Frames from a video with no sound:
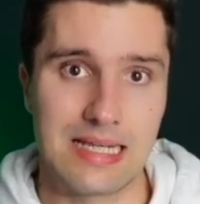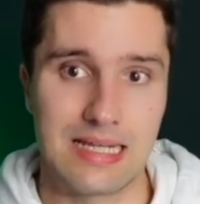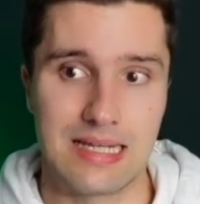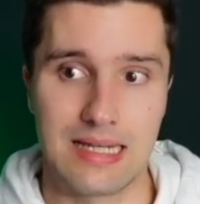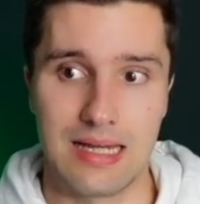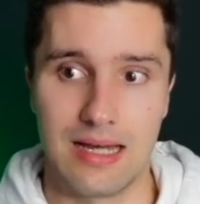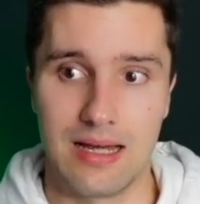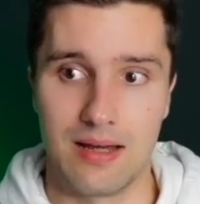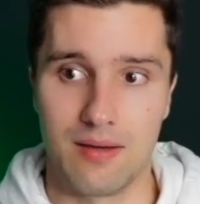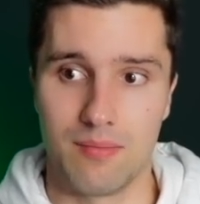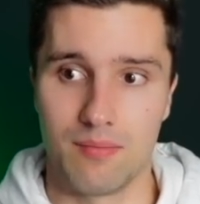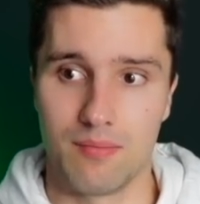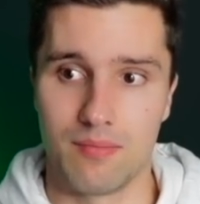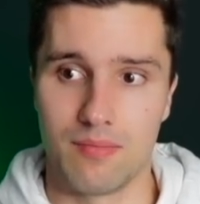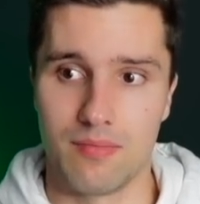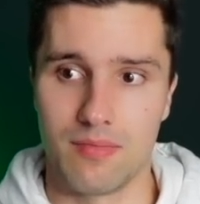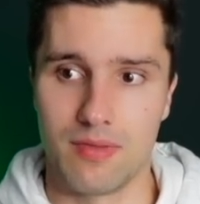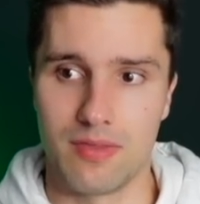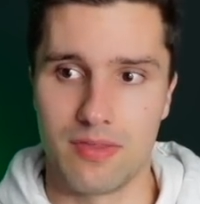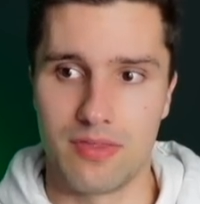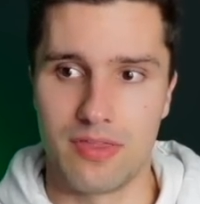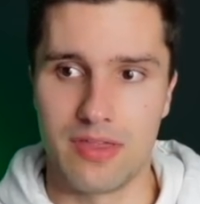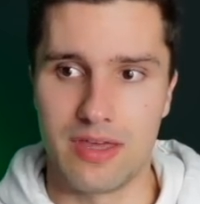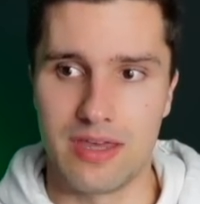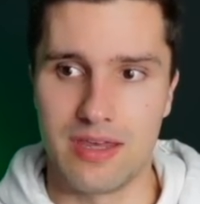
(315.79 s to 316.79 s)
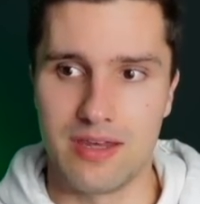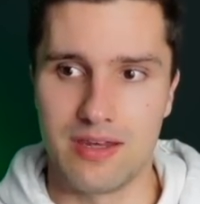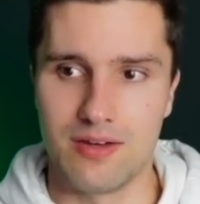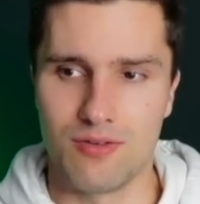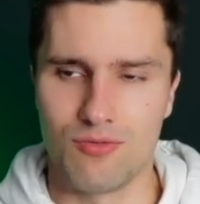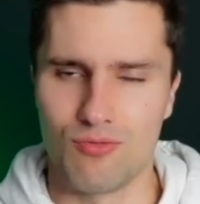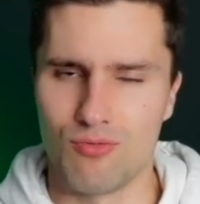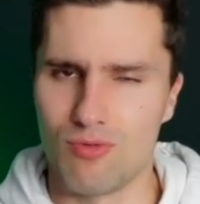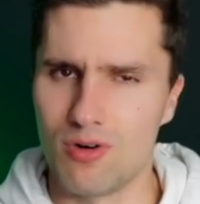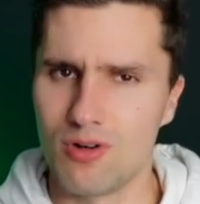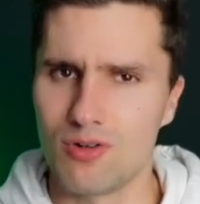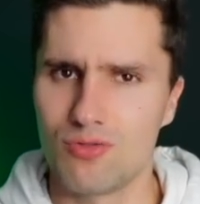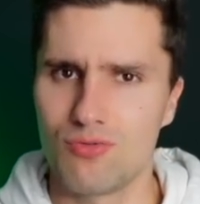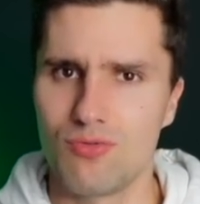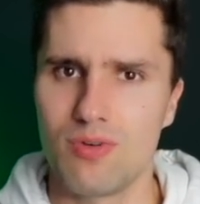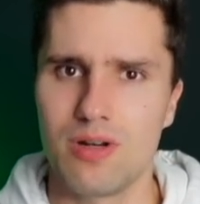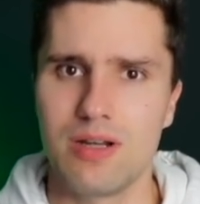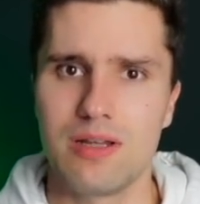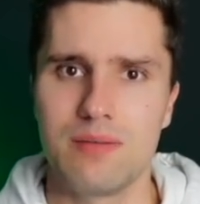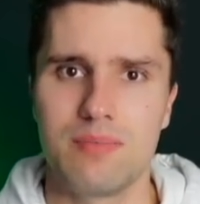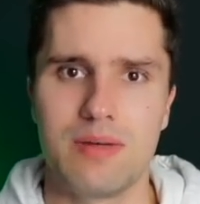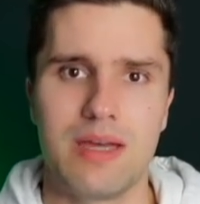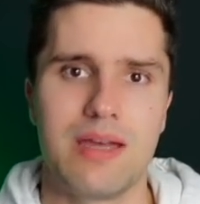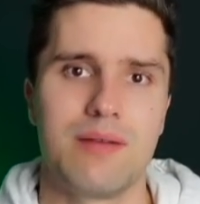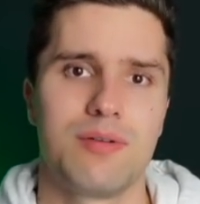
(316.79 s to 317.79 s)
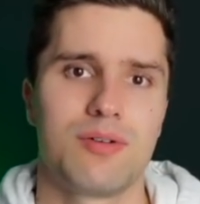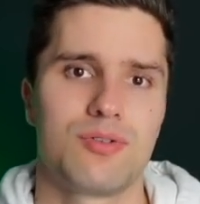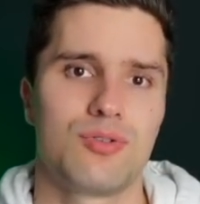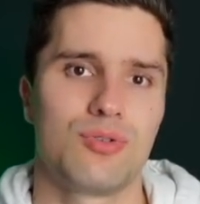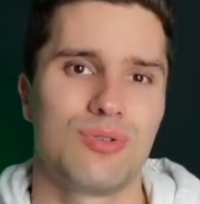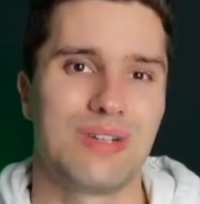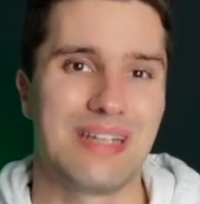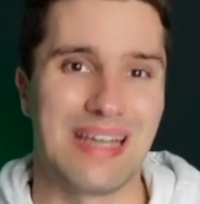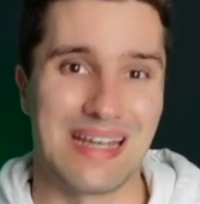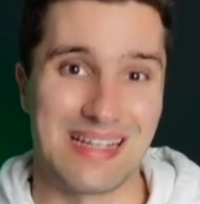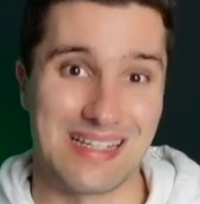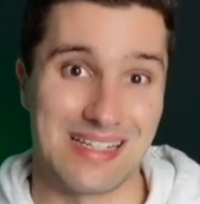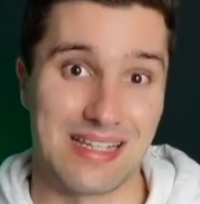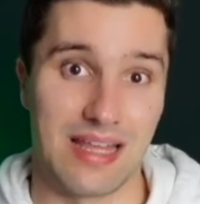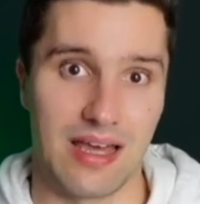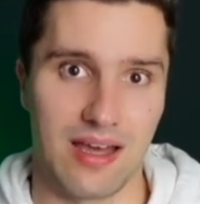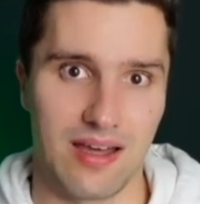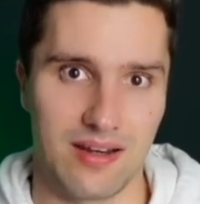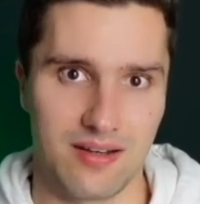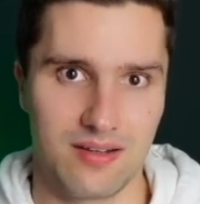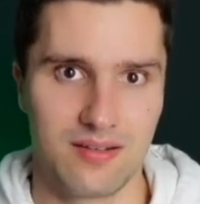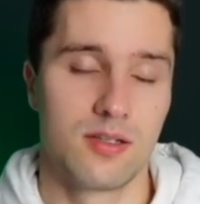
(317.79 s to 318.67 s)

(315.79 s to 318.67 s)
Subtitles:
they won't really be able to guess that.